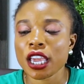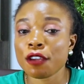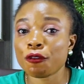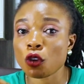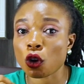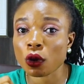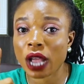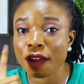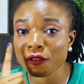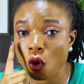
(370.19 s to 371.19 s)
If you
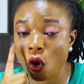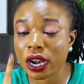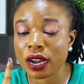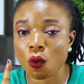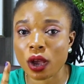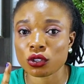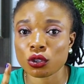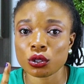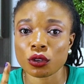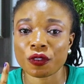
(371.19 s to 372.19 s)
have only one
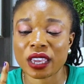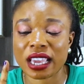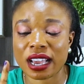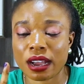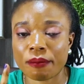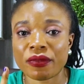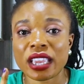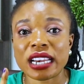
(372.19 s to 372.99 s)
source of income,